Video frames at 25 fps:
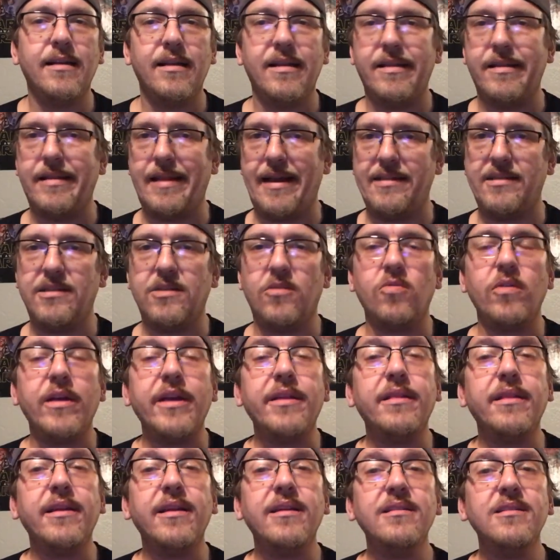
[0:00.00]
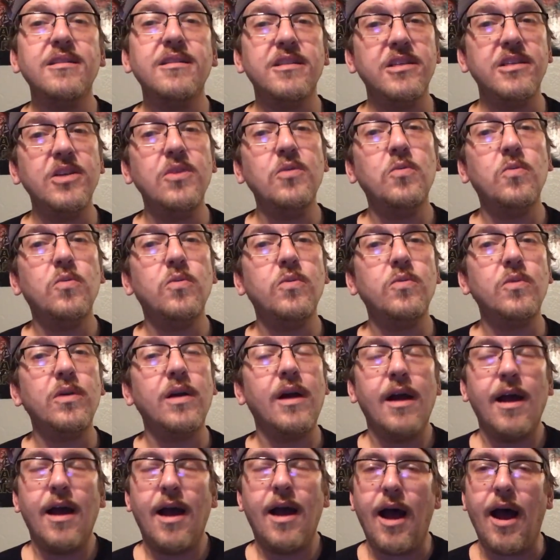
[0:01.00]
that's a great thing to do.
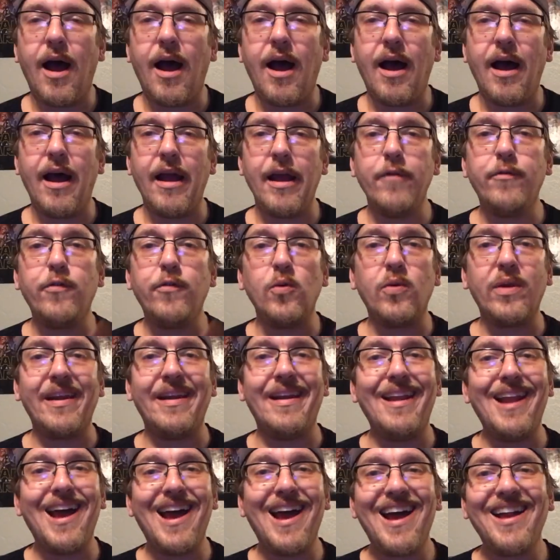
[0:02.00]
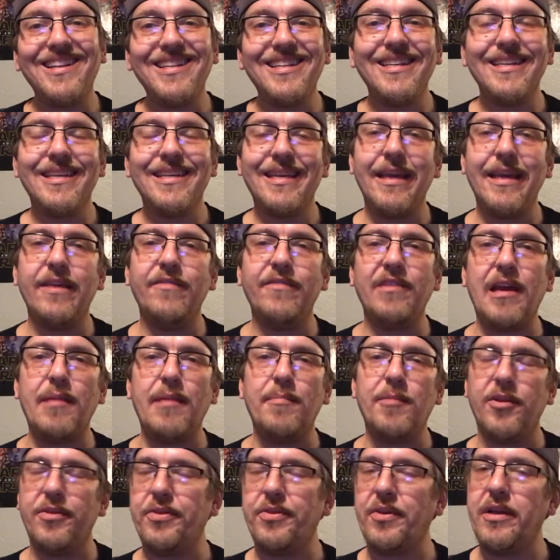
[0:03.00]
Uh, if you cannot give a
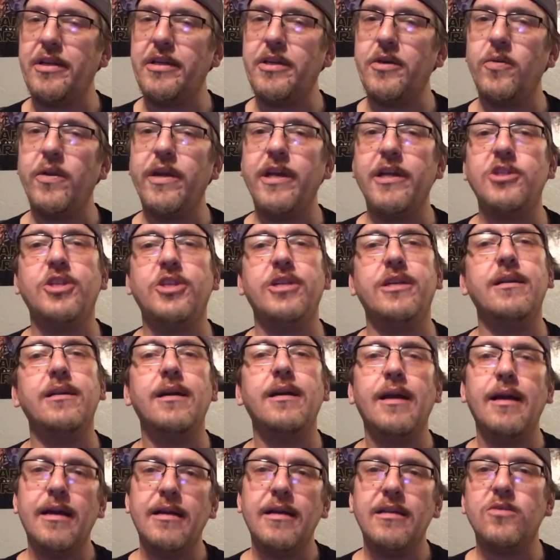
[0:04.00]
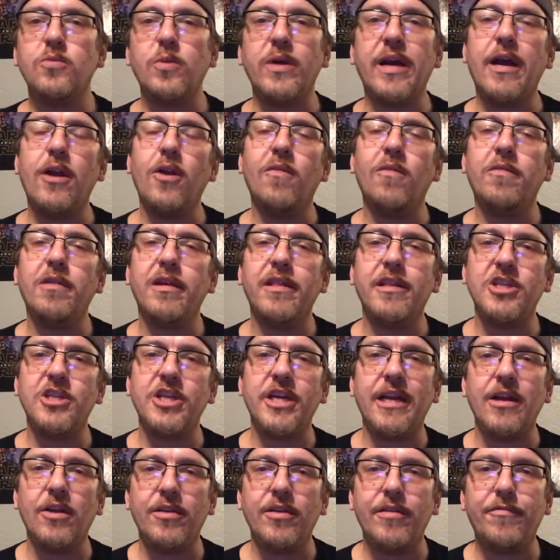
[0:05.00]
monthly donation, swing on over to the
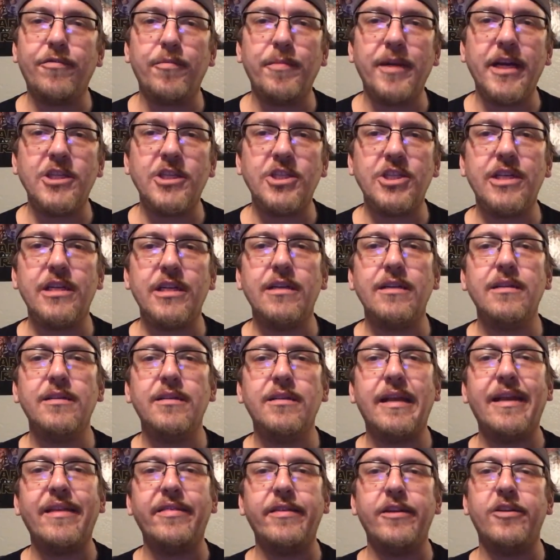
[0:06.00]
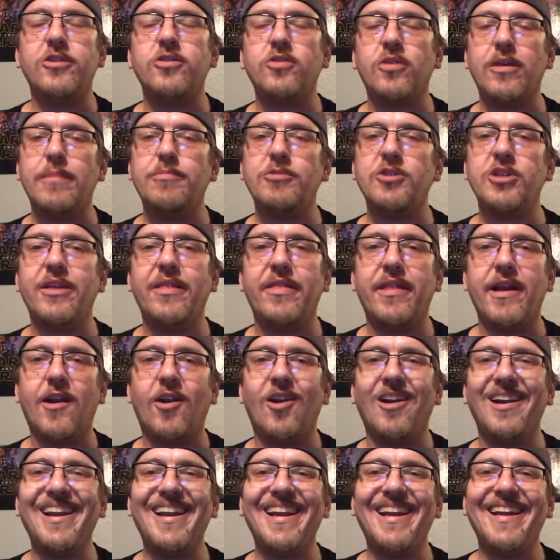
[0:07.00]
channel information. In the description,
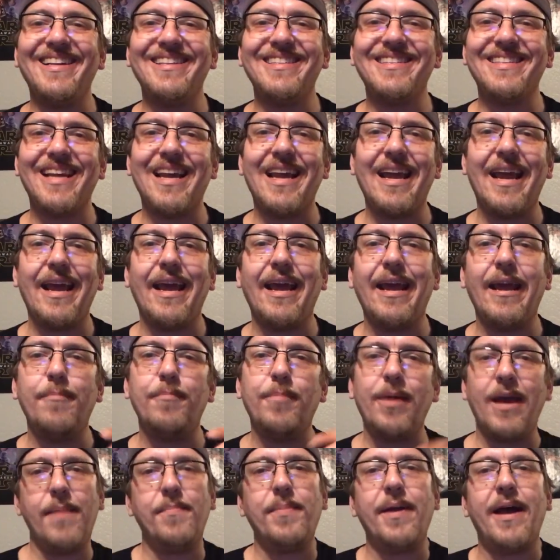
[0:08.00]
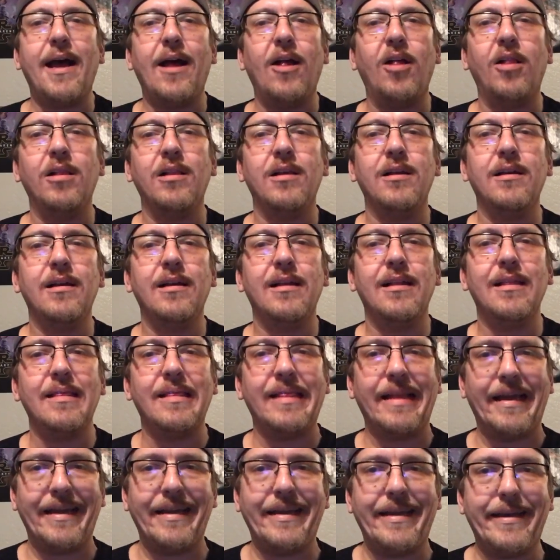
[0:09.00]
there is a PayPal
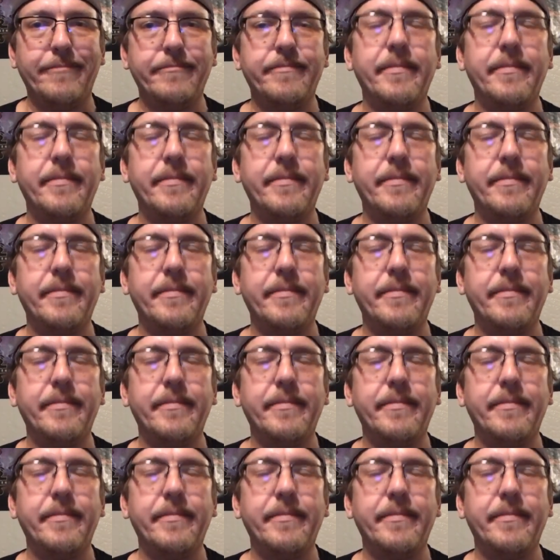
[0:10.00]
link.